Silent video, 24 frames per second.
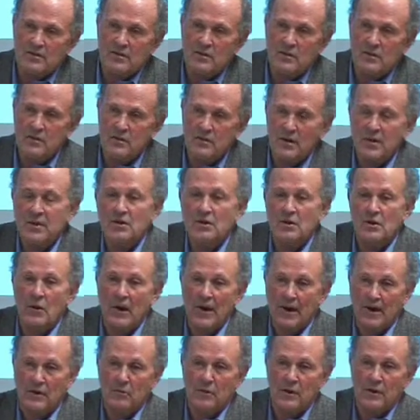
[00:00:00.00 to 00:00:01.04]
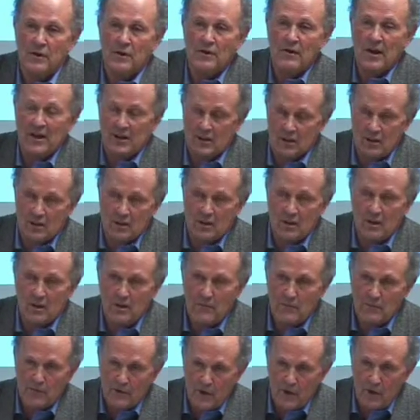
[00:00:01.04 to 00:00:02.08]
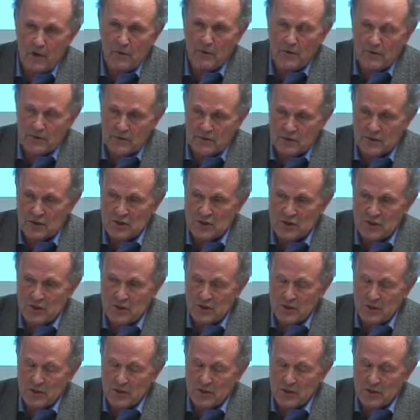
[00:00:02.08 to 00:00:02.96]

to interact with their external environments.